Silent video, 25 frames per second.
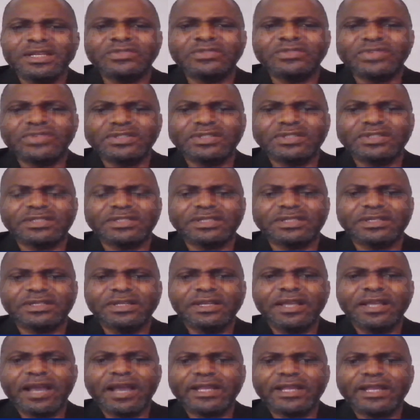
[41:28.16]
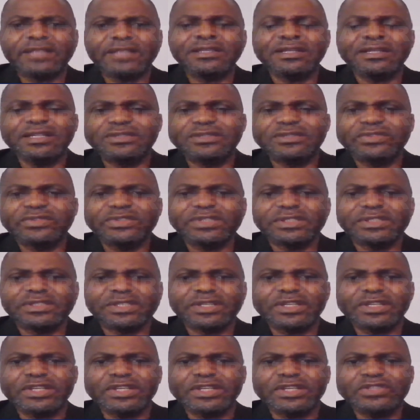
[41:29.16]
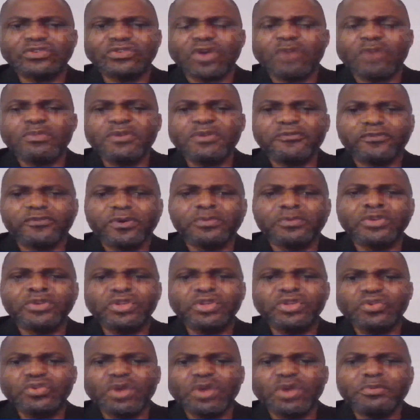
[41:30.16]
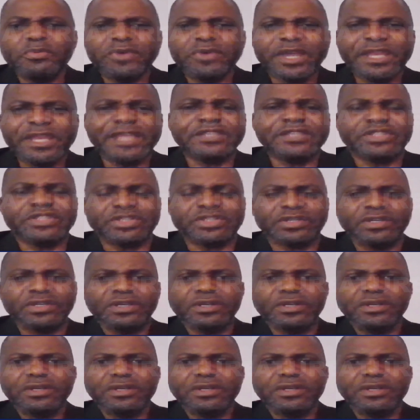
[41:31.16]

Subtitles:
electricity. And that electricity is coming from renewable energy,